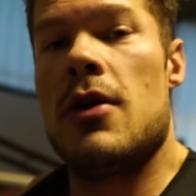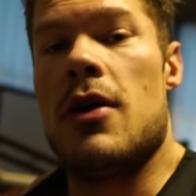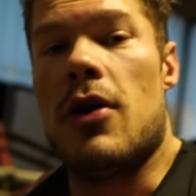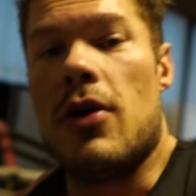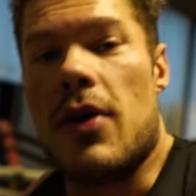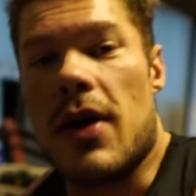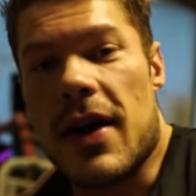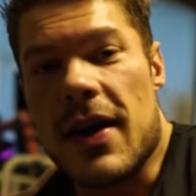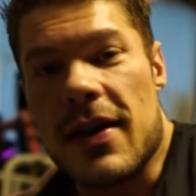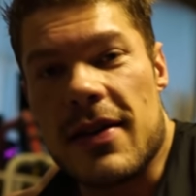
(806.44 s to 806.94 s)

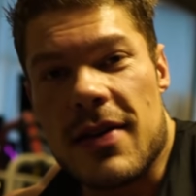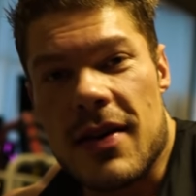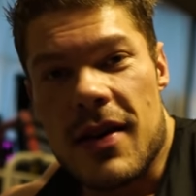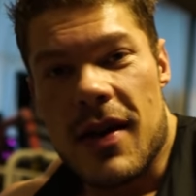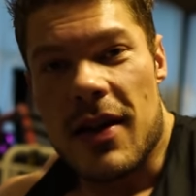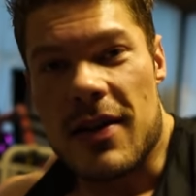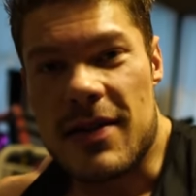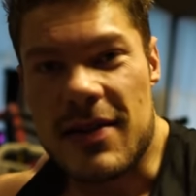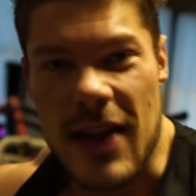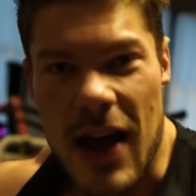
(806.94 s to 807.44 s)
All right,
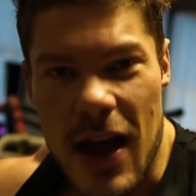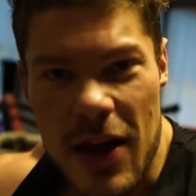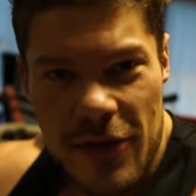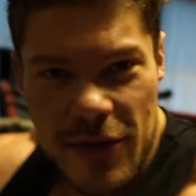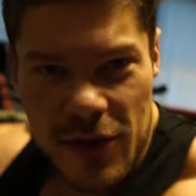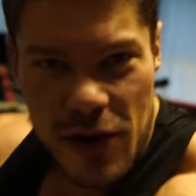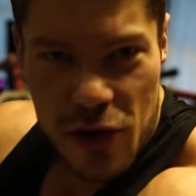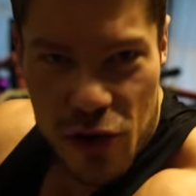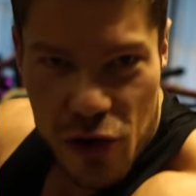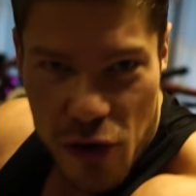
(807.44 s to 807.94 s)
it's time
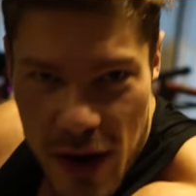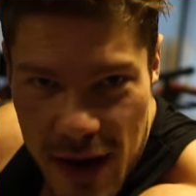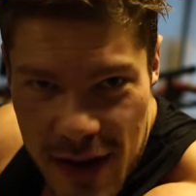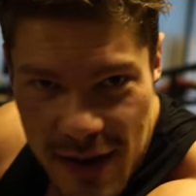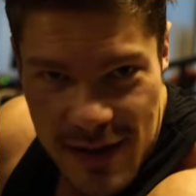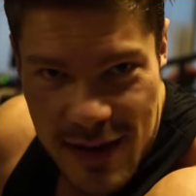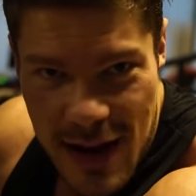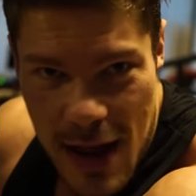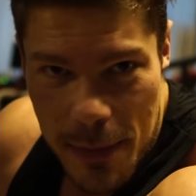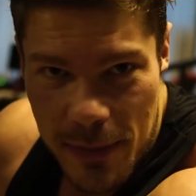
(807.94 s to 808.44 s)
for the
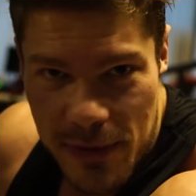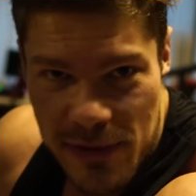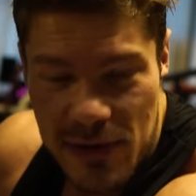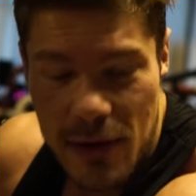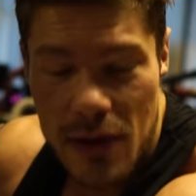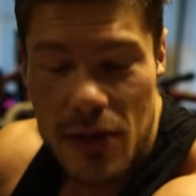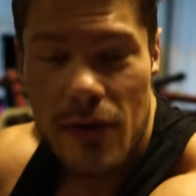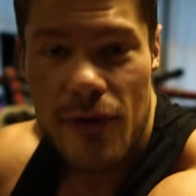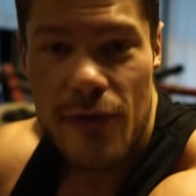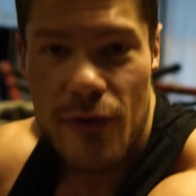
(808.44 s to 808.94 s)
triceps.
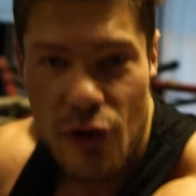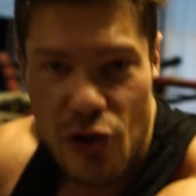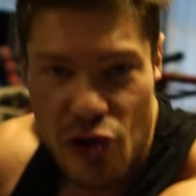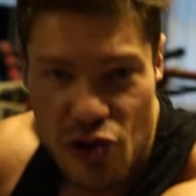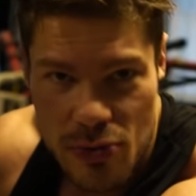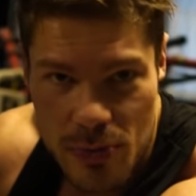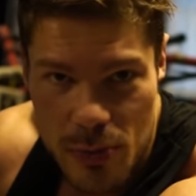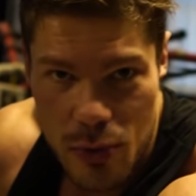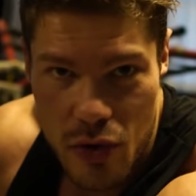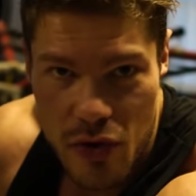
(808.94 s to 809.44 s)
The
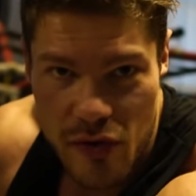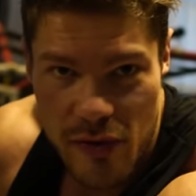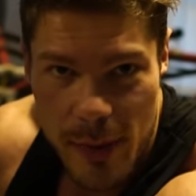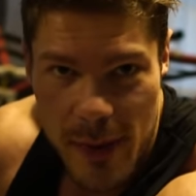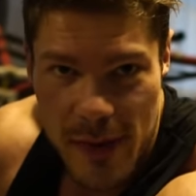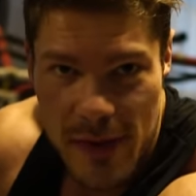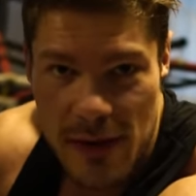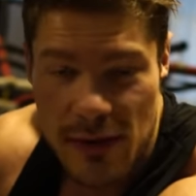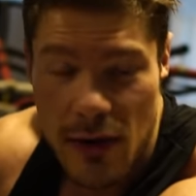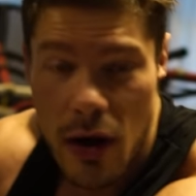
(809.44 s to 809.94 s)
first
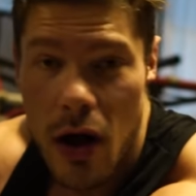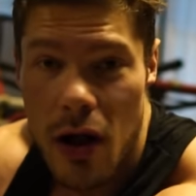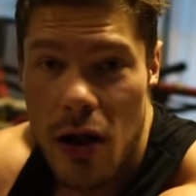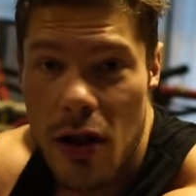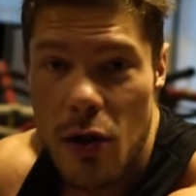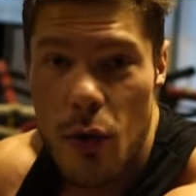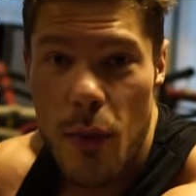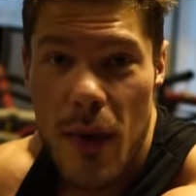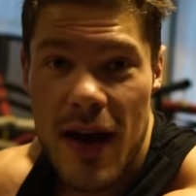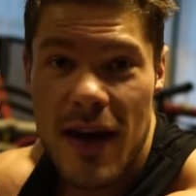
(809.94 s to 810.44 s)
movement is
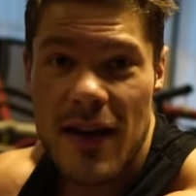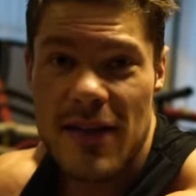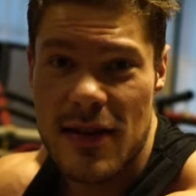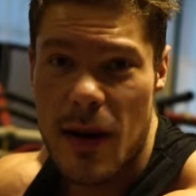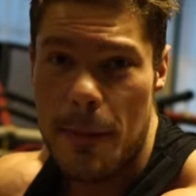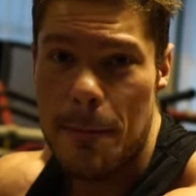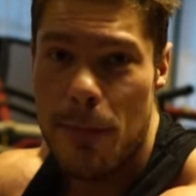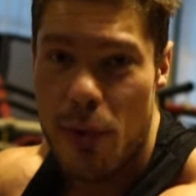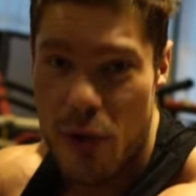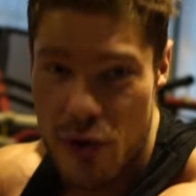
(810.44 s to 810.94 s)
always
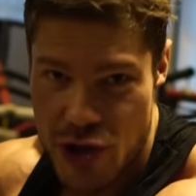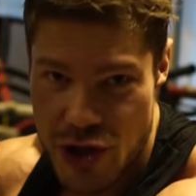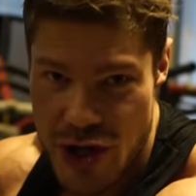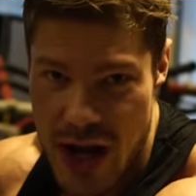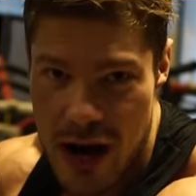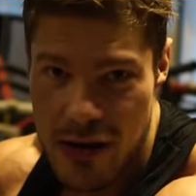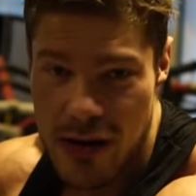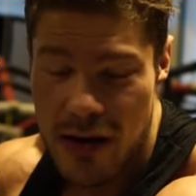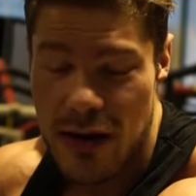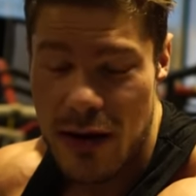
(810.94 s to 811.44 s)
a push
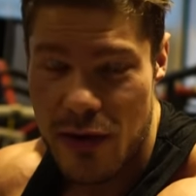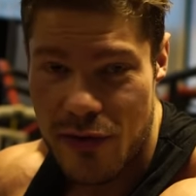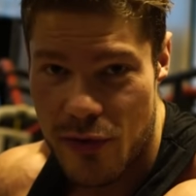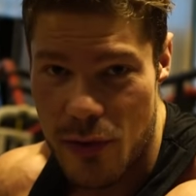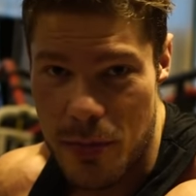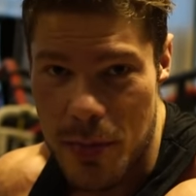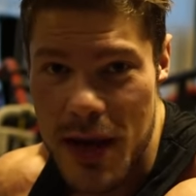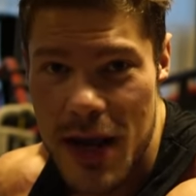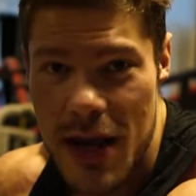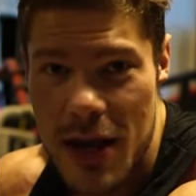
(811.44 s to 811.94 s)
down, at least
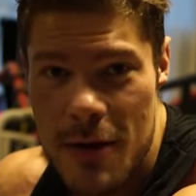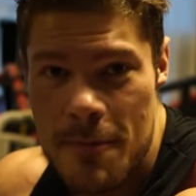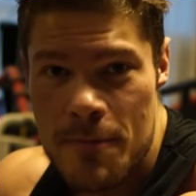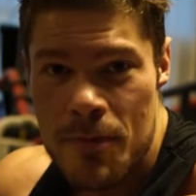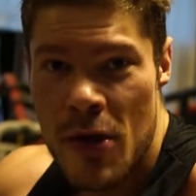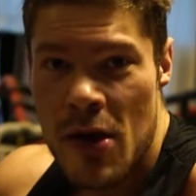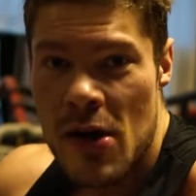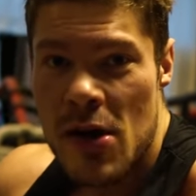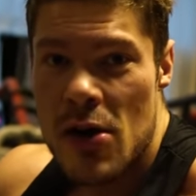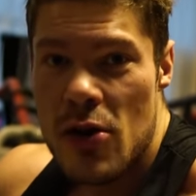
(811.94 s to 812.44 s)
for me,
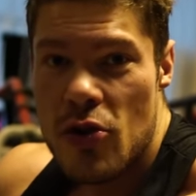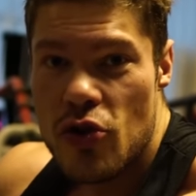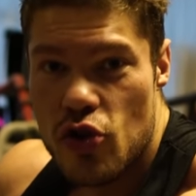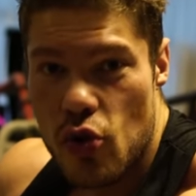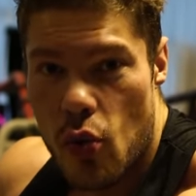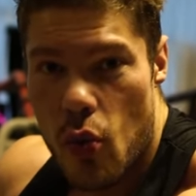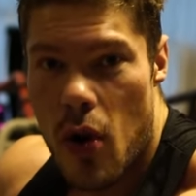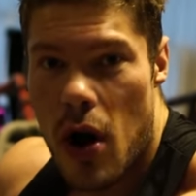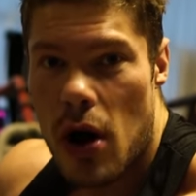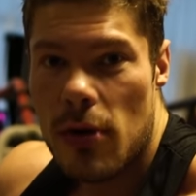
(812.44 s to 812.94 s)

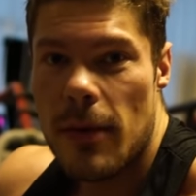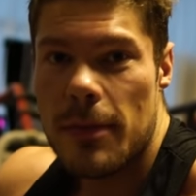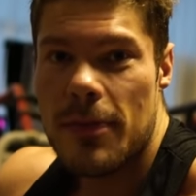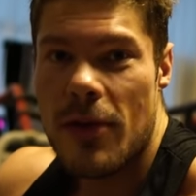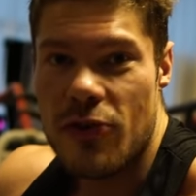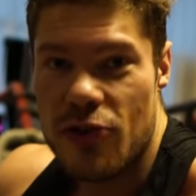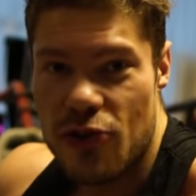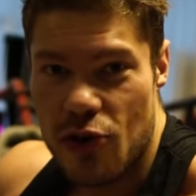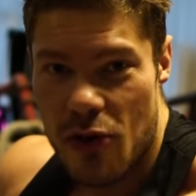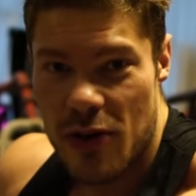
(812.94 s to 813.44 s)
to warm up
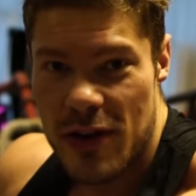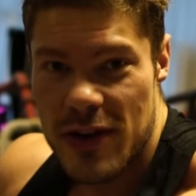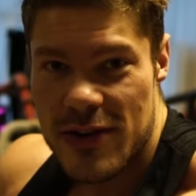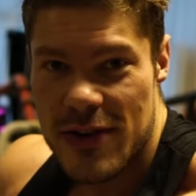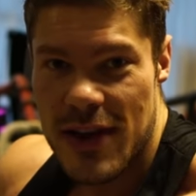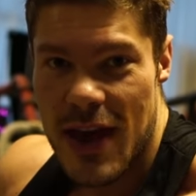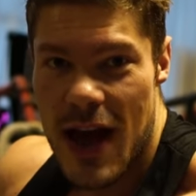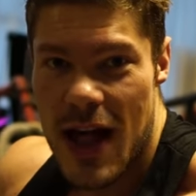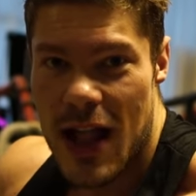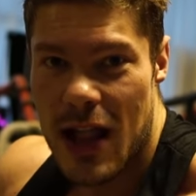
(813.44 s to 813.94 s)
the joints,
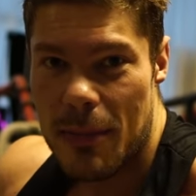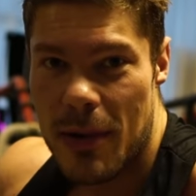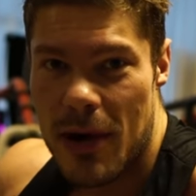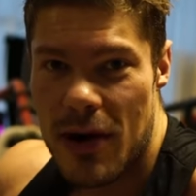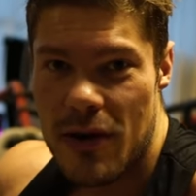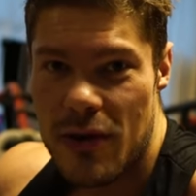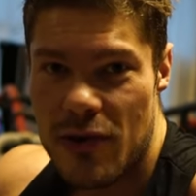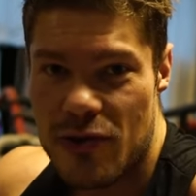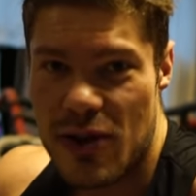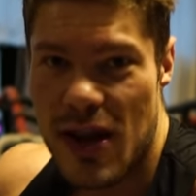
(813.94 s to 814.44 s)
the
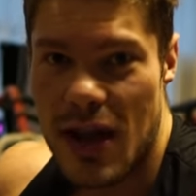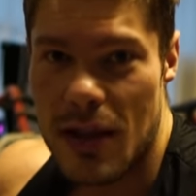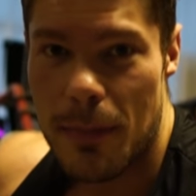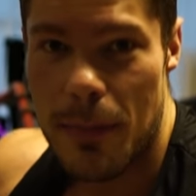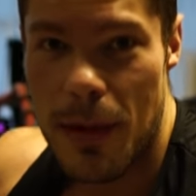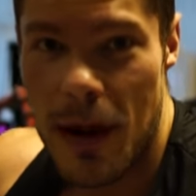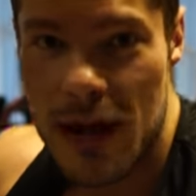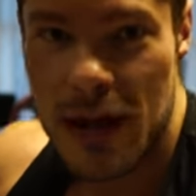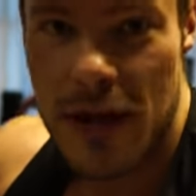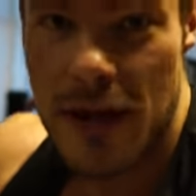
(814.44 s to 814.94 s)
elbows, to get
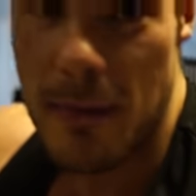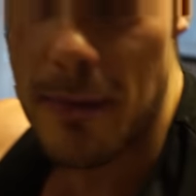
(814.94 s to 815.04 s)
blood in